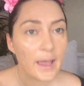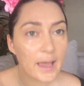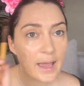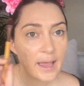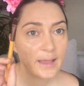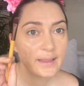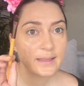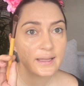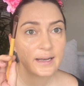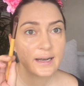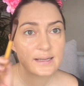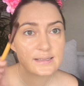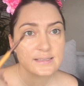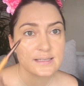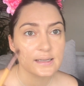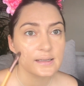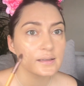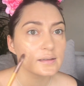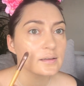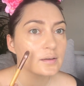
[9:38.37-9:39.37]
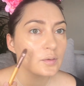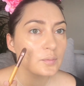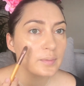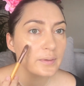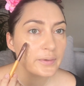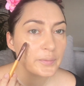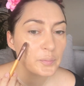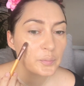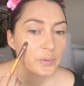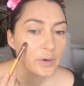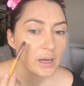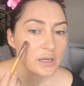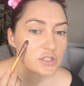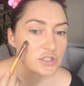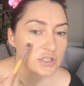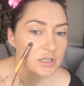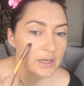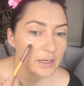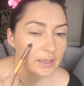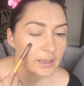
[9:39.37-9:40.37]
And then I take a little
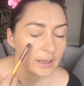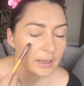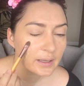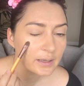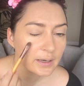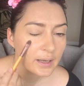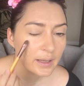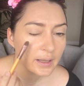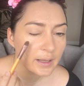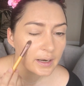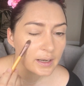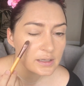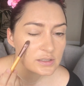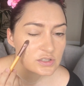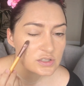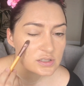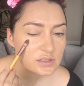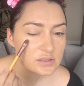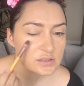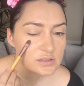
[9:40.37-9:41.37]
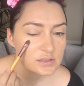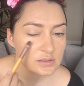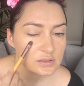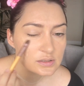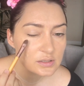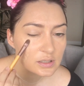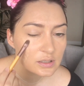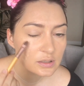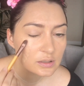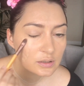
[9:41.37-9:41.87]
brush again and I just